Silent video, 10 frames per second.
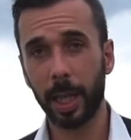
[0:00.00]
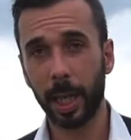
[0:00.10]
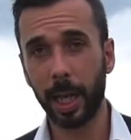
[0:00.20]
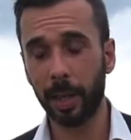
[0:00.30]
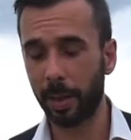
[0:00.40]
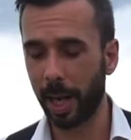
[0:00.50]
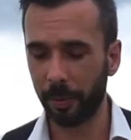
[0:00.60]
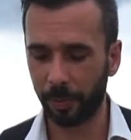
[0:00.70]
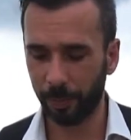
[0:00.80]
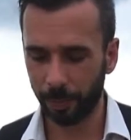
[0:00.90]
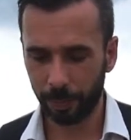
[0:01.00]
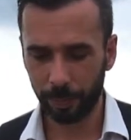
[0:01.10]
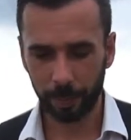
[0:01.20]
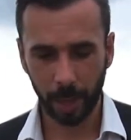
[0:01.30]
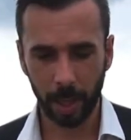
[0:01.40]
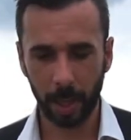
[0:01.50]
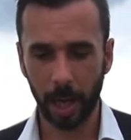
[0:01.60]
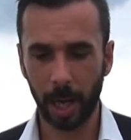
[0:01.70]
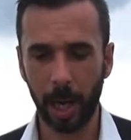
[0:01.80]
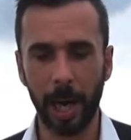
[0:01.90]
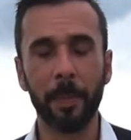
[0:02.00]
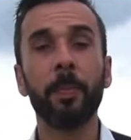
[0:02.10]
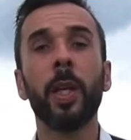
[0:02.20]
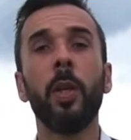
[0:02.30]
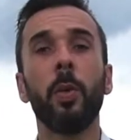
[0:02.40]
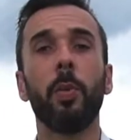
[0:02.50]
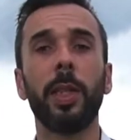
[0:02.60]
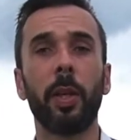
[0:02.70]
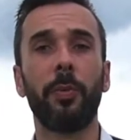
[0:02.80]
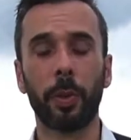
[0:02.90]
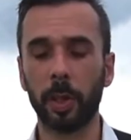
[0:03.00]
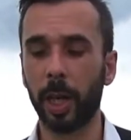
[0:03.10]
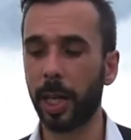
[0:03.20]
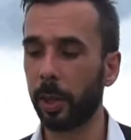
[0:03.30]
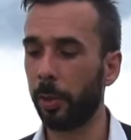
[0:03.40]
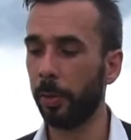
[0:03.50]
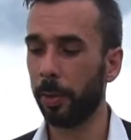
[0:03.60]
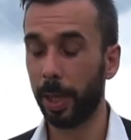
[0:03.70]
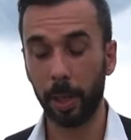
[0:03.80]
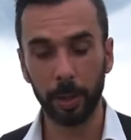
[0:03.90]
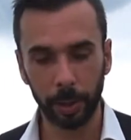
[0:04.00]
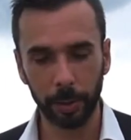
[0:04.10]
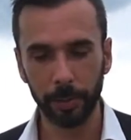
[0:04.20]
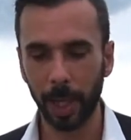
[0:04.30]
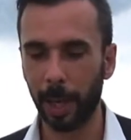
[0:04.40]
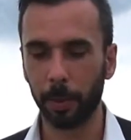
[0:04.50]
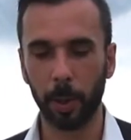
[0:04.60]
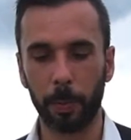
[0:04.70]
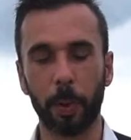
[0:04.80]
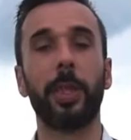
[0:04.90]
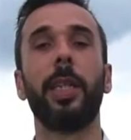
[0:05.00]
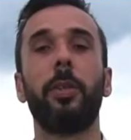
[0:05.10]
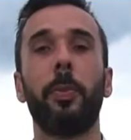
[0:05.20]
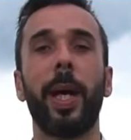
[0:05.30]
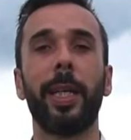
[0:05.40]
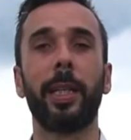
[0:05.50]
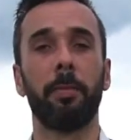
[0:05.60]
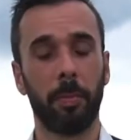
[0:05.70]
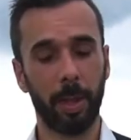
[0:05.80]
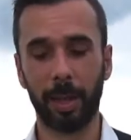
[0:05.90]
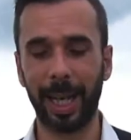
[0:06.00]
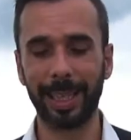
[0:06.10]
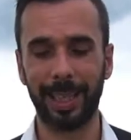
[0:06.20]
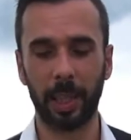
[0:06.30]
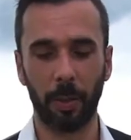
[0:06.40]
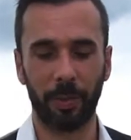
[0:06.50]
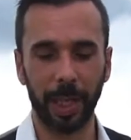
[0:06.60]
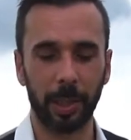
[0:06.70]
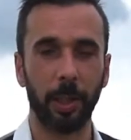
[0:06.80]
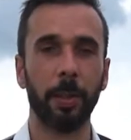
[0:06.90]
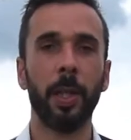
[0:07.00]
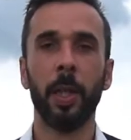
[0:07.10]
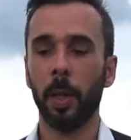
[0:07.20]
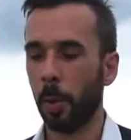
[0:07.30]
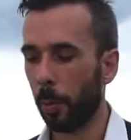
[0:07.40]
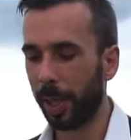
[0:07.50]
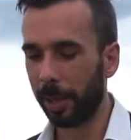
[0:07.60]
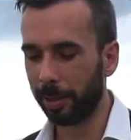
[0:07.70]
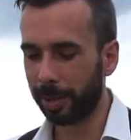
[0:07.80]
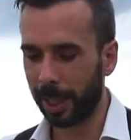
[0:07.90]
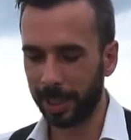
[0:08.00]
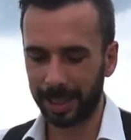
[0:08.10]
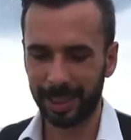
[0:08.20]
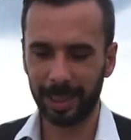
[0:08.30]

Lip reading: and a knife. Alright, without further ado, I'm going to proceed to make a classic old fashioned. We're going to start